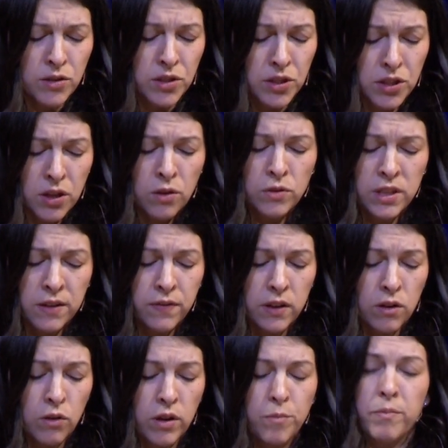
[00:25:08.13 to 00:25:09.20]
so
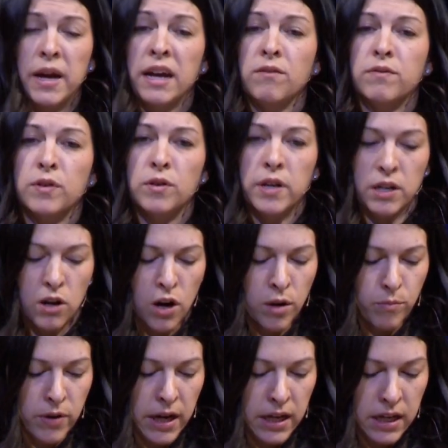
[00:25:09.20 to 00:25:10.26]
difficult and painful and
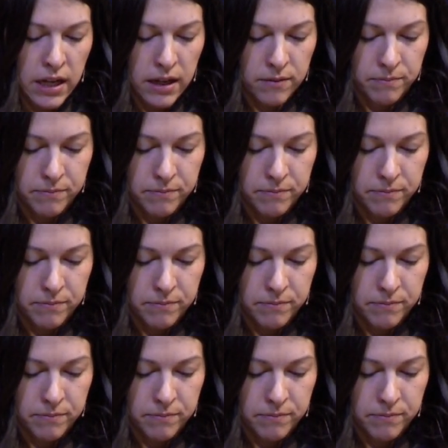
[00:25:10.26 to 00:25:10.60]
heartbreaking.